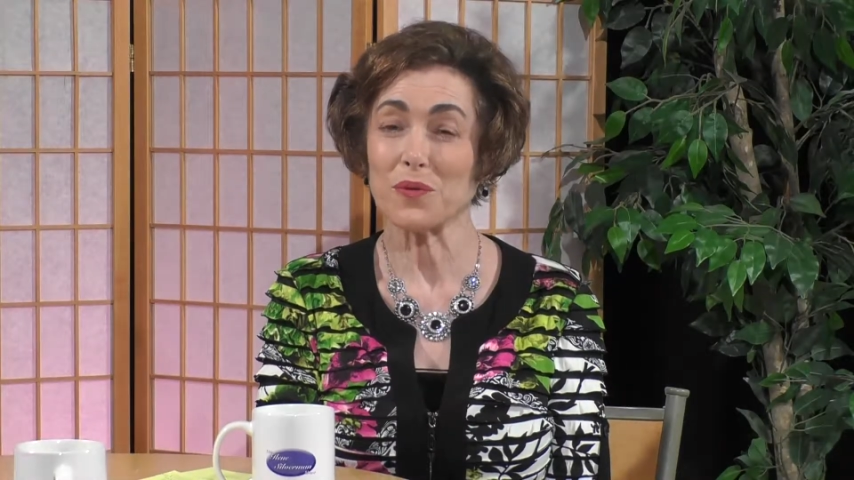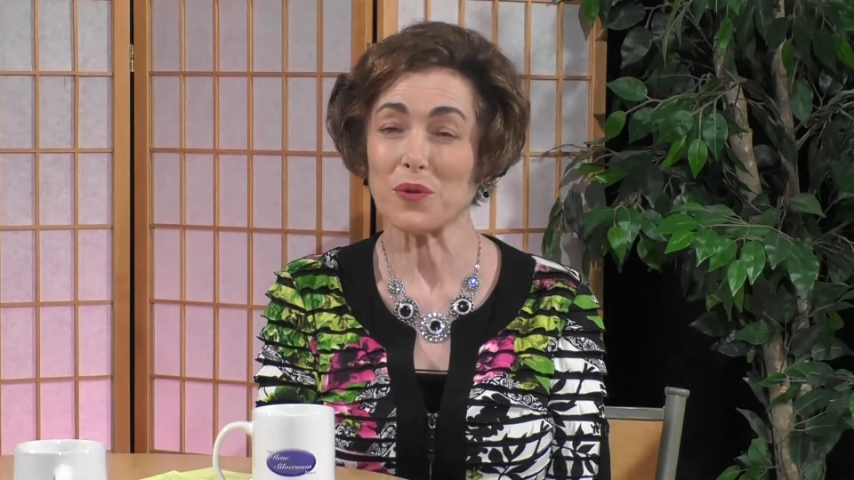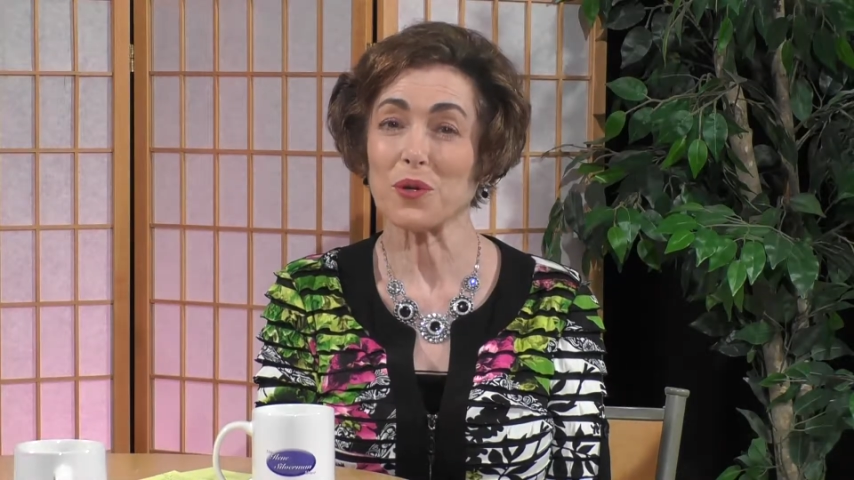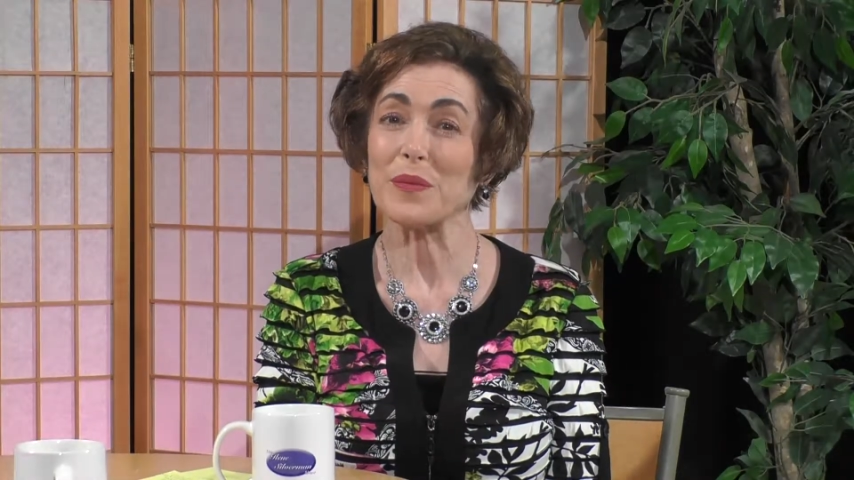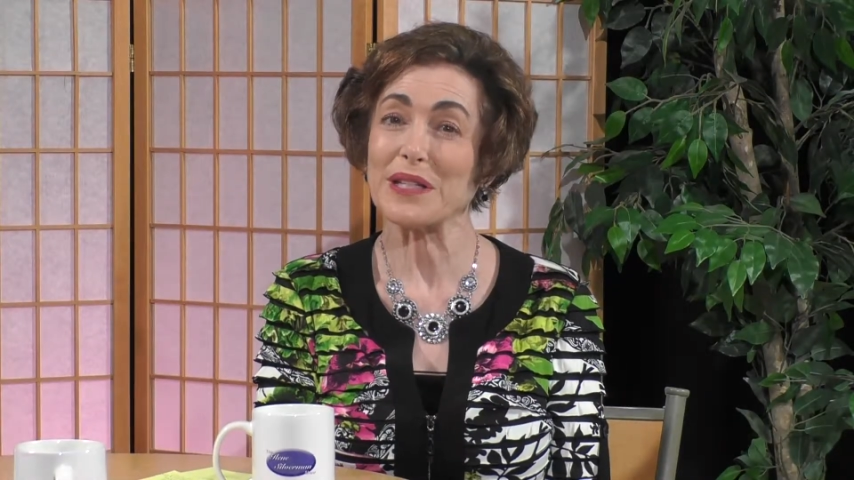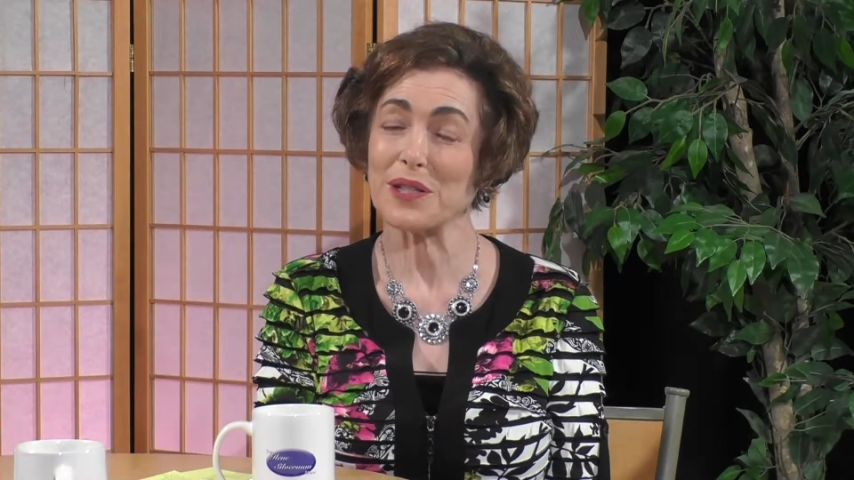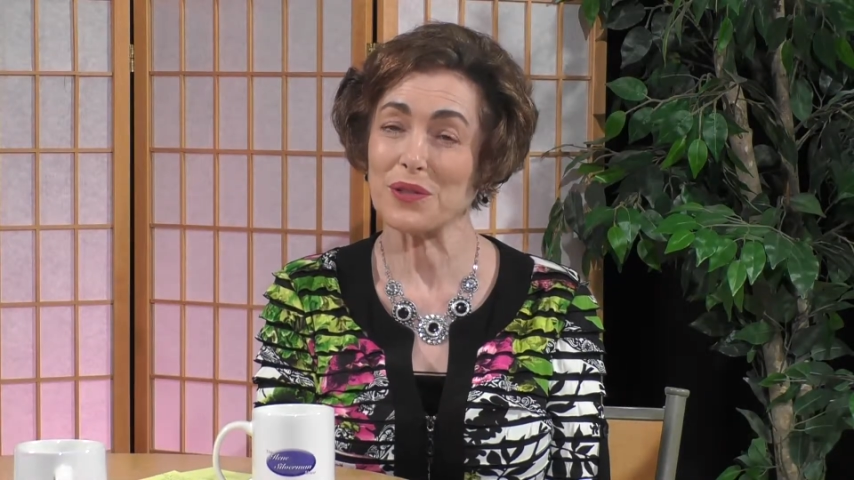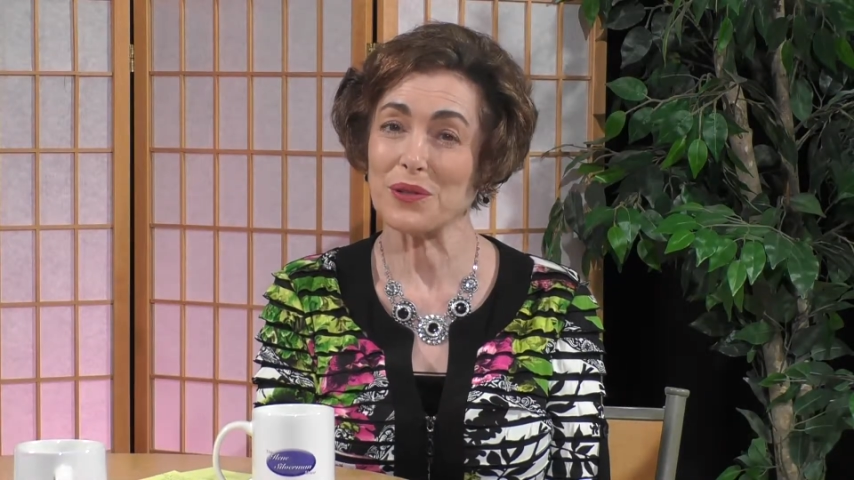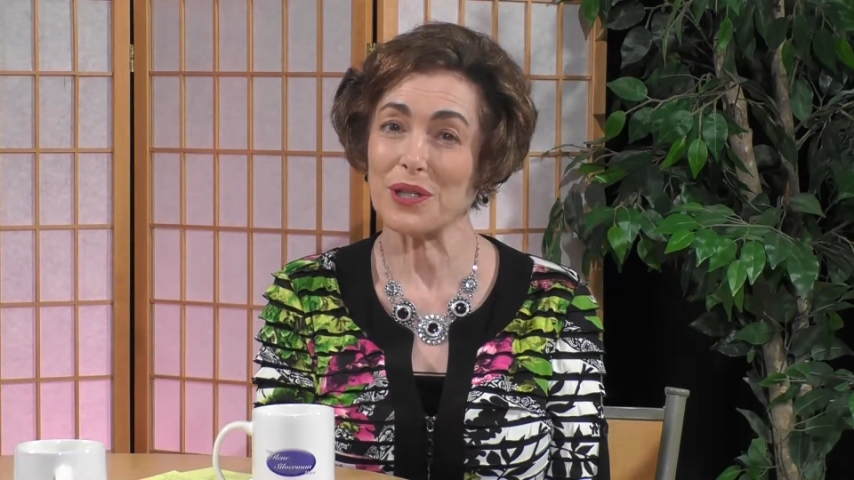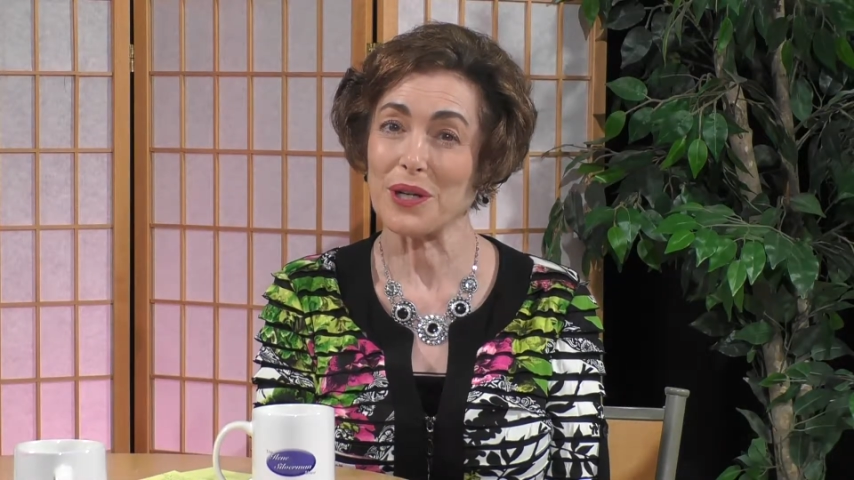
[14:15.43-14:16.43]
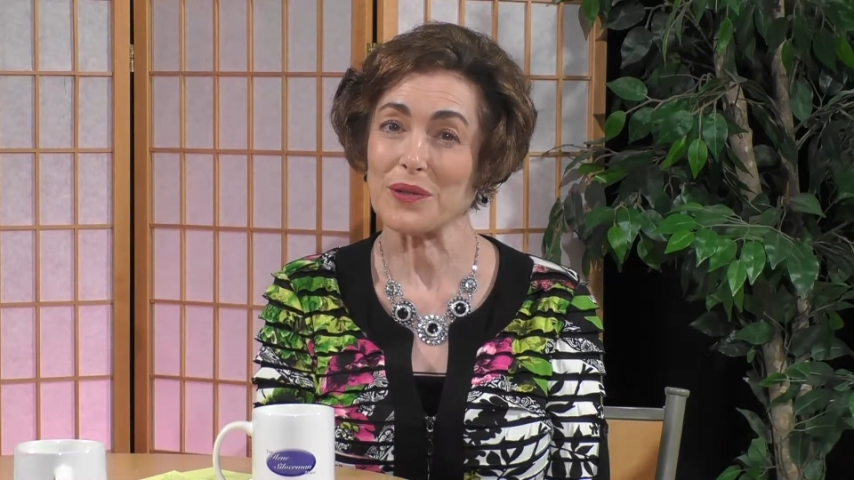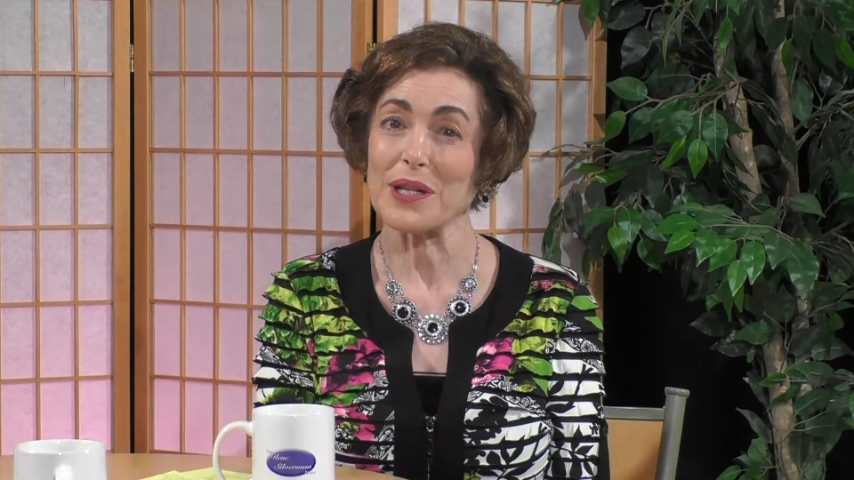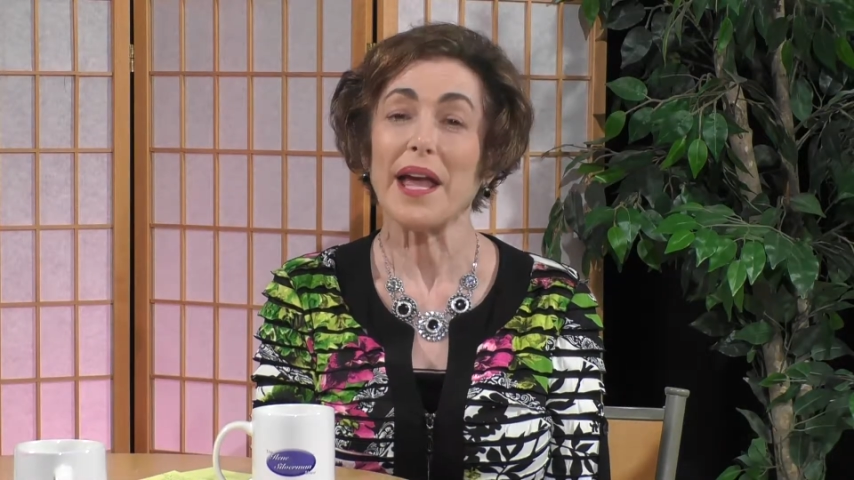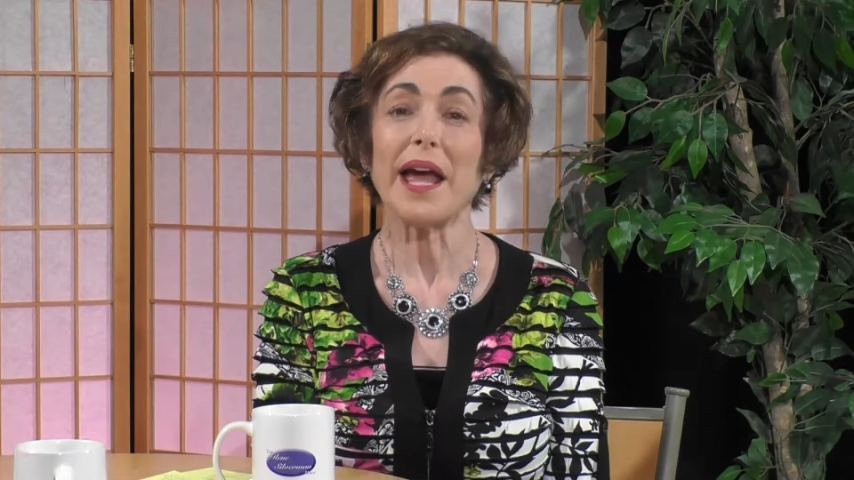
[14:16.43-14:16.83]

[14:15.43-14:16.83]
Norman Studios,